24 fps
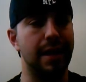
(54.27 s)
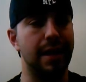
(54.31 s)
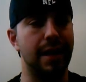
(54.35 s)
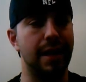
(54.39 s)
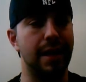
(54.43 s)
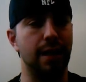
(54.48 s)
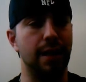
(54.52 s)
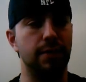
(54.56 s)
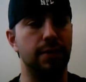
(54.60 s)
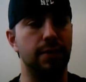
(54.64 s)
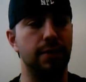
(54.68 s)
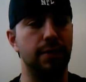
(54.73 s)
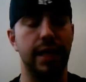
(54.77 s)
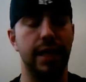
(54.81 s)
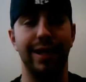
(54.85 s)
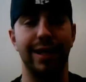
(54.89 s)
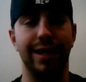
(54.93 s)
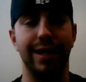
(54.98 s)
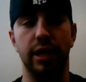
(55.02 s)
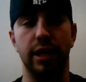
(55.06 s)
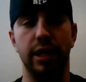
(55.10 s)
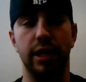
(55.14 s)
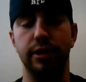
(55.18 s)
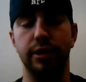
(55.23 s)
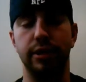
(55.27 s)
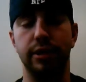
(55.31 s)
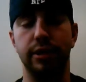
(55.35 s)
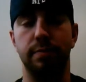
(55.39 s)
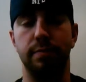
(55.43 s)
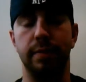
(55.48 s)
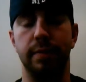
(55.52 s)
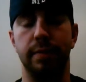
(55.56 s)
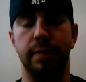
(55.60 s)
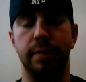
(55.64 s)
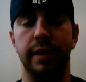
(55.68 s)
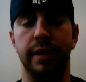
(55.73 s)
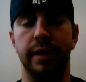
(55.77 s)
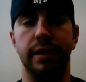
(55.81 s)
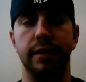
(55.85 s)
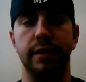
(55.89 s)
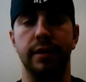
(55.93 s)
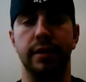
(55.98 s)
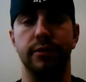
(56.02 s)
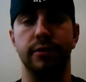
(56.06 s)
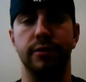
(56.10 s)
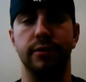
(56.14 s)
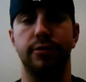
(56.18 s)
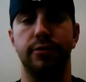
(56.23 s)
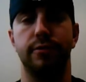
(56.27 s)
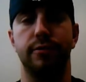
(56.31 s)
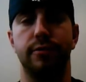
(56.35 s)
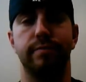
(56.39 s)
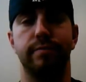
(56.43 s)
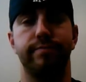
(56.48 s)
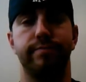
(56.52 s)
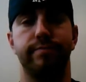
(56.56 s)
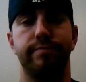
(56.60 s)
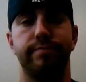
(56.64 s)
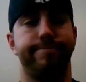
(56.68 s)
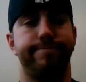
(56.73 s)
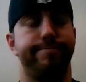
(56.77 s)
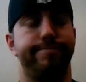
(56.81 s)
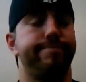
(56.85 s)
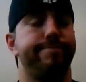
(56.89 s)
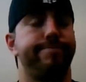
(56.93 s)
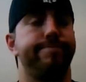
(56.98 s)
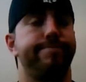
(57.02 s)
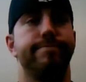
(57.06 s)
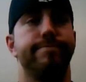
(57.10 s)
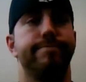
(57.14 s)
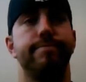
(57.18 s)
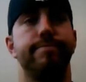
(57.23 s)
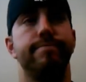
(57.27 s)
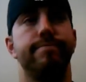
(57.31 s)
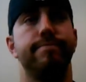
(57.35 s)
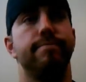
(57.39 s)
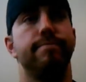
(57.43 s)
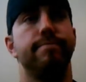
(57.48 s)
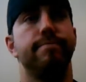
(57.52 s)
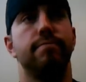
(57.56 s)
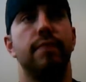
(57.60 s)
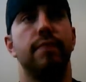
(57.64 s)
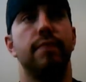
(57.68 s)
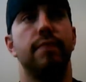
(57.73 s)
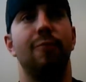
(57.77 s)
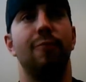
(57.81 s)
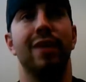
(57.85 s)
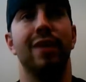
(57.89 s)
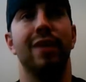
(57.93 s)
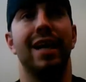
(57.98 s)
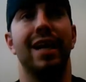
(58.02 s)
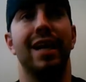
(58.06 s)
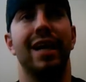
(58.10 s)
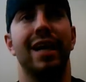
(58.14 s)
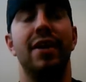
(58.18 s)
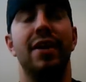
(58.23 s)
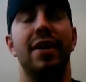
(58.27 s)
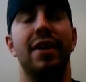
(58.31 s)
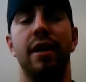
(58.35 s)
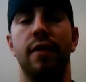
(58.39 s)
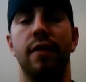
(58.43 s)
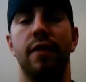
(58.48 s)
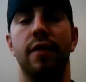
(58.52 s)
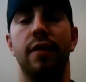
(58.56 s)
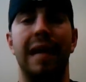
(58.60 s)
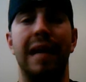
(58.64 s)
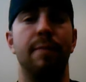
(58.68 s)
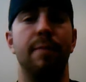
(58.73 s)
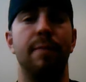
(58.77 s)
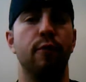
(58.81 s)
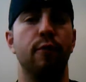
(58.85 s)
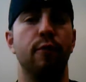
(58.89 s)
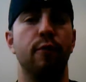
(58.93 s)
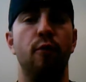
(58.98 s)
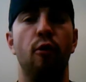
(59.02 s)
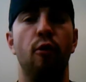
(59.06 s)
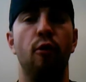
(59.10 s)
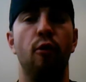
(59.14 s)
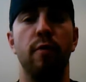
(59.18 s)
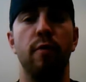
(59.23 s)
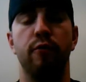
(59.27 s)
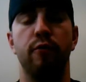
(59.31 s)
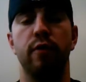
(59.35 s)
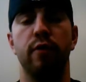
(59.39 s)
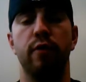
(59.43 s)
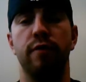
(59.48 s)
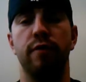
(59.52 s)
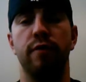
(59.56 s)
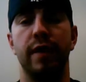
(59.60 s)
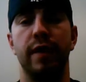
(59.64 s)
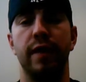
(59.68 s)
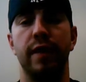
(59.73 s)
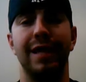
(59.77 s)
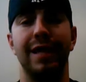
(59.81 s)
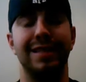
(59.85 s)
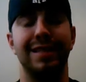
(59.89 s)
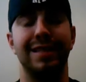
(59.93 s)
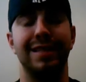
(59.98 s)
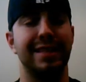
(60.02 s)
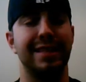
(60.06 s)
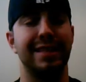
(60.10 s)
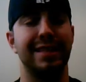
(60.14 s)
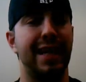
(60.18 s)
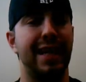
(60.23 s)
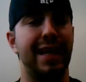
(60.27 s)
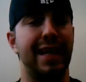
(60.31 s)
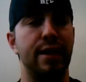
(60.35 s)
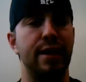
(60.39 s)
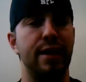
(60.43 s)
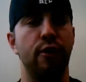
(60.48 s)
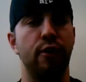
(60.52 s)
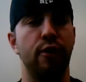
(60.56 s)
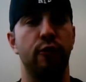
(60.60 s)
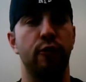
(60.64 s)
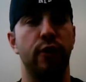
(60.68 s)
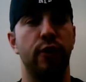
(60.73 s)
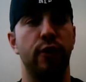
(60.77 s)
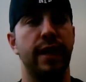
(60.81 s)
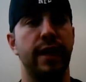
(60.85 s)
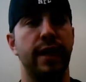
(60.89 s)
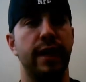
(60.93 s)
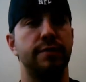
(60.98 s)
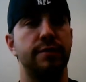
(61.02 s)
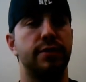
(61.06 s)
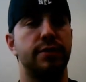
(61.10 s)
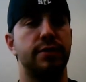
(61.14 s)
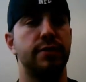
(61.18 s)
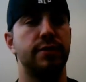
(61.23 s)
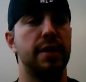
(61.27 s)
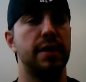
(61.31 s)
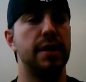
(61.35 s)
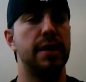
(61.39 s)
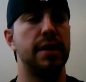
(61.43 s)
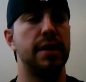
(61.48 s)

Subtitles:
And I was kind of hushed because I hadn't done anything. I performed in front of fans, I'd signed autographs,